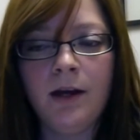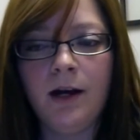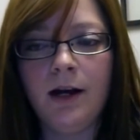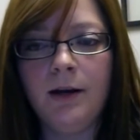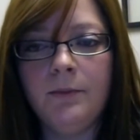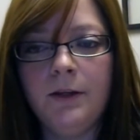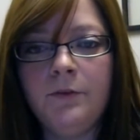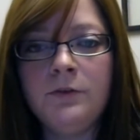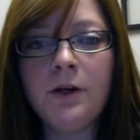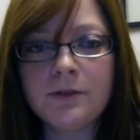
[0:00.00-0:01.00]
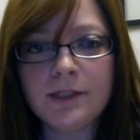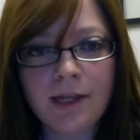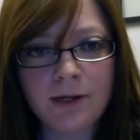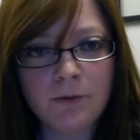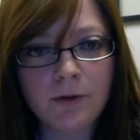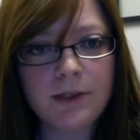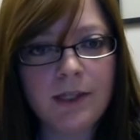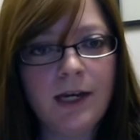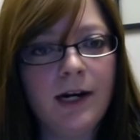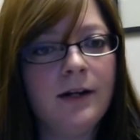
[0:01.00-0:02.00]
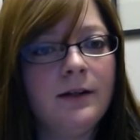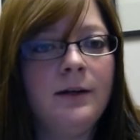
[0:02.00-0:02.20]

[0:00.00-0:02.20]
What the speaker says: If you don't see that award there,